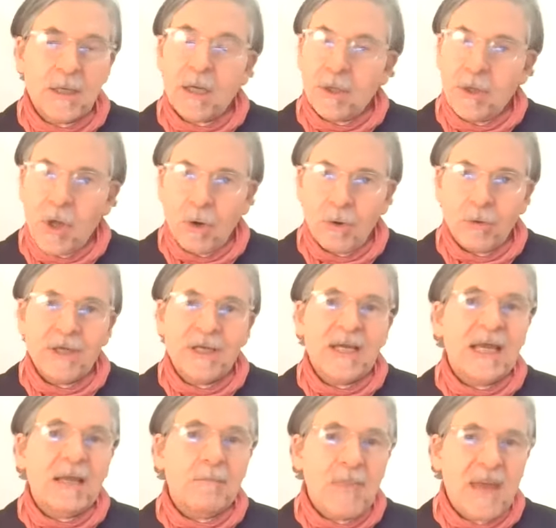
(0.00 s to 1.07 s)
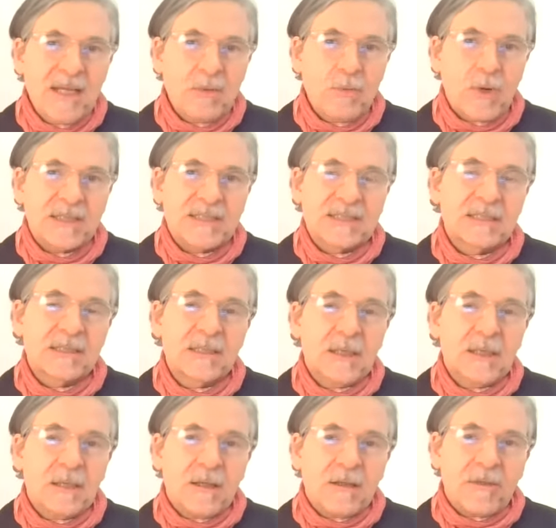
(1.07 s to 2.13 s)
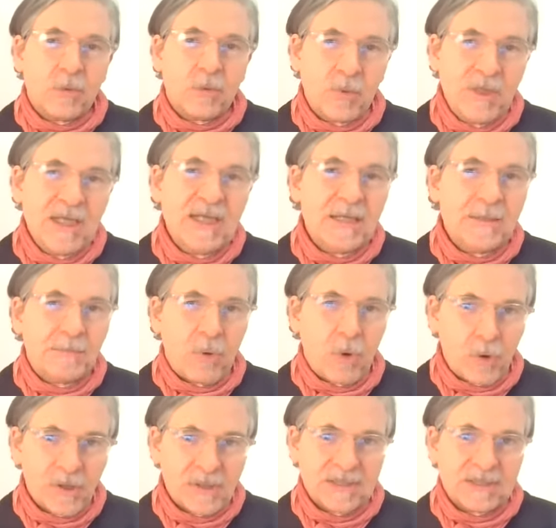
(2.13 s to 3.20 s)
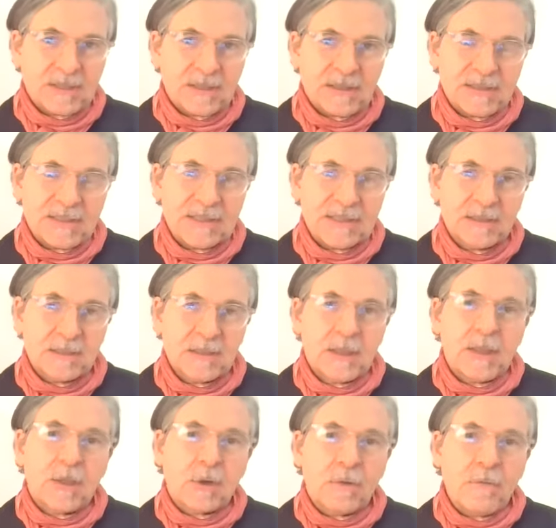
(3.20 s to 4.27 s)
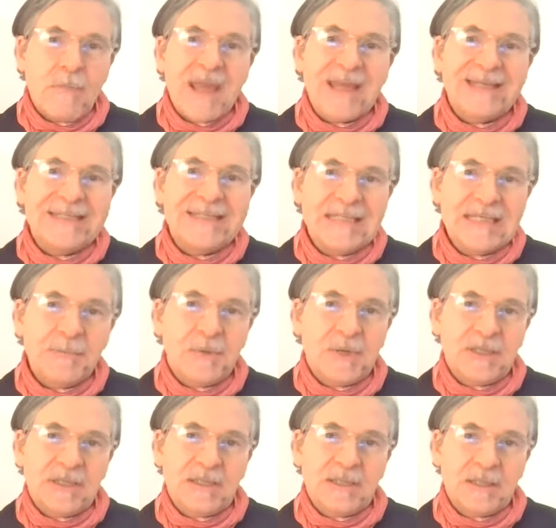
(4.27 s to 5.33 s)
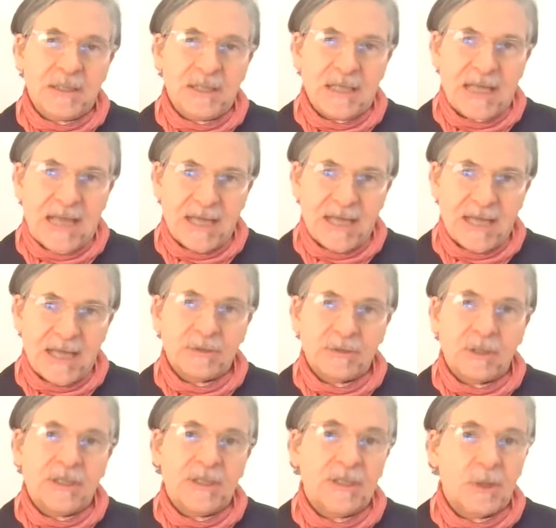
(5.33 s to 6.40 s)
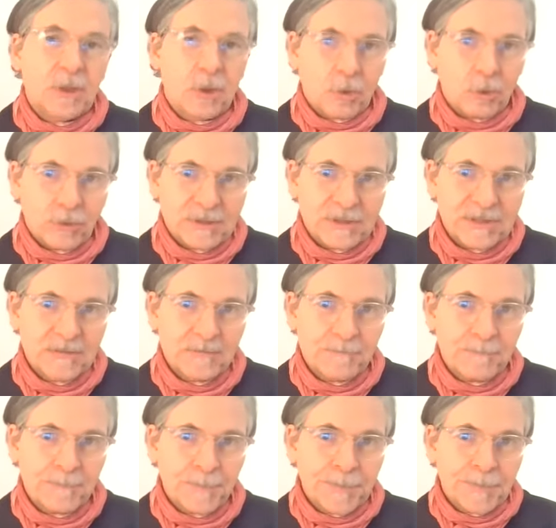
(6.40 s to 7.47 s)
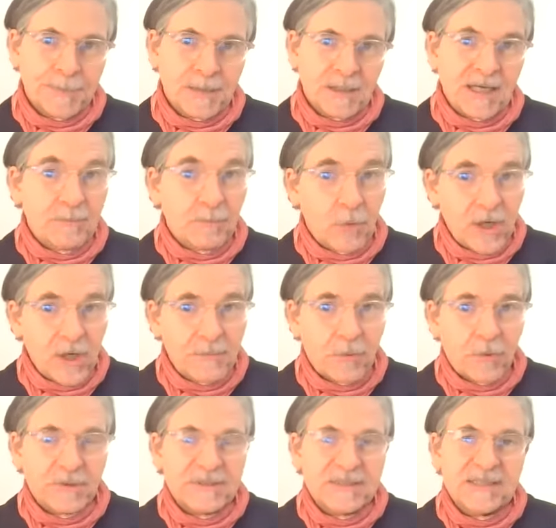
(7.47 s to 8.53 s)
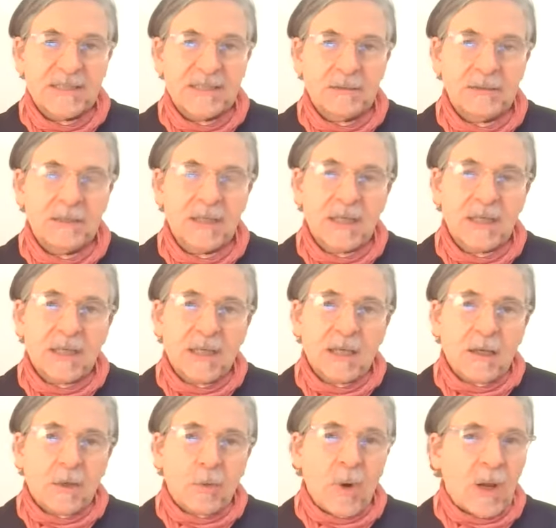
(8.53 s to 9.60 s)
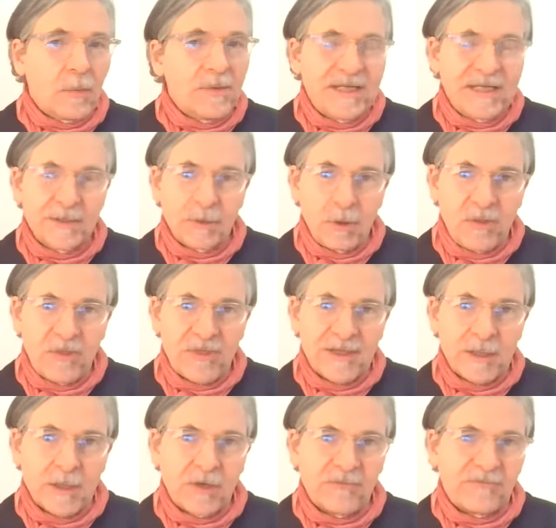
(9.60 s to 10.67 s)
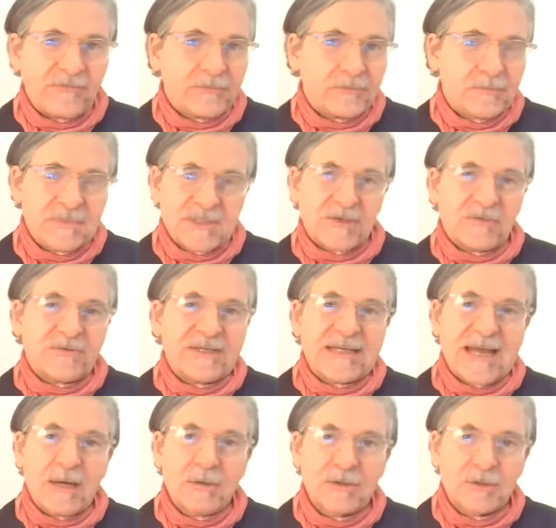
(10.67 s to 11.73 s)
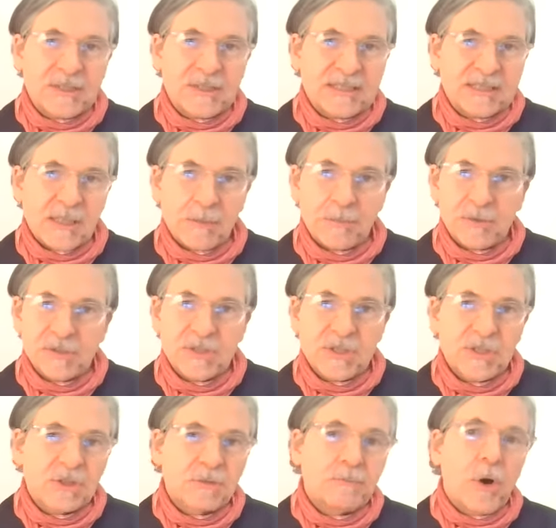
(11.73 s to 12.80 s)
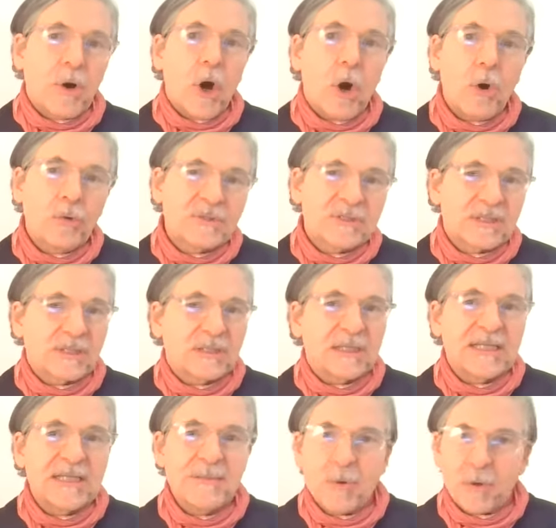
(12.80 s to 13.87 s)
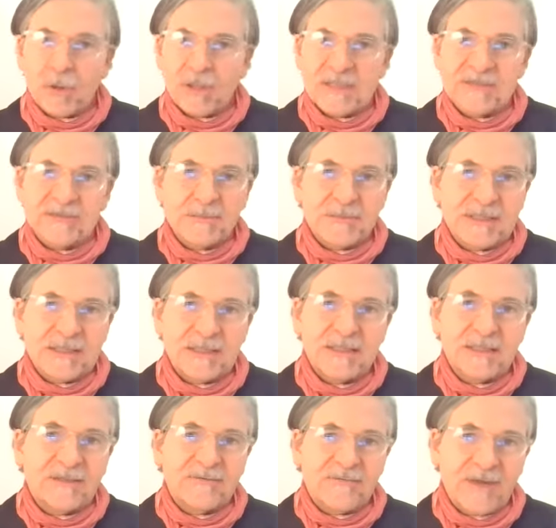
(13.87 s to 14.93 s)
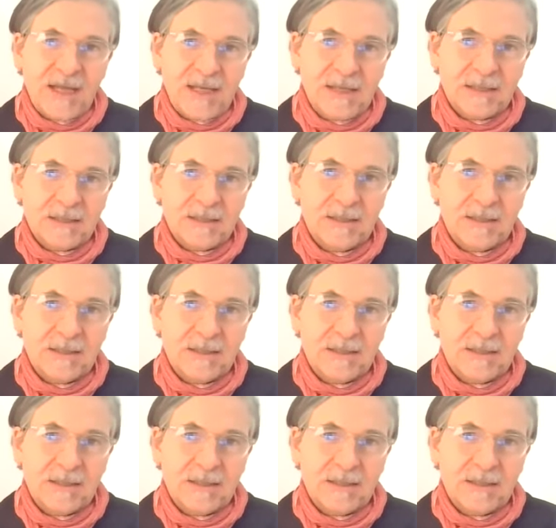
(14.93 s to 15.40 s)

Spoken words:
No, in many ways, the really important elites remain deeply nationally rooted. And more important still, while we can all think of sort of counterexamples, supposed liberals from Silicon Valley,